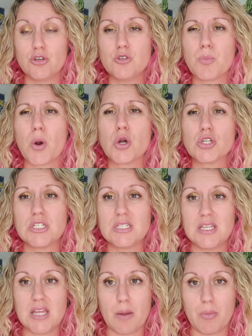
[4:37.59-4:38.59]
who's
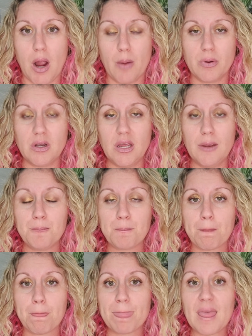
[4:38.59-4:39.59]
purchasing that property,
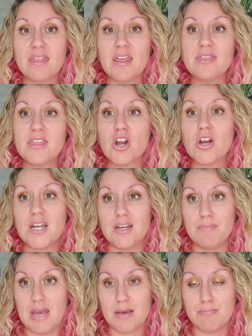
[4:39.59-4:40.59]
that they're going to
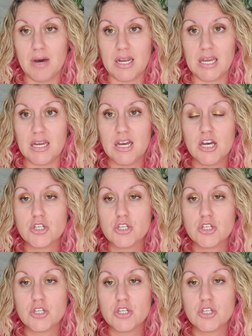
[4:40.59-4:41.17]
make money.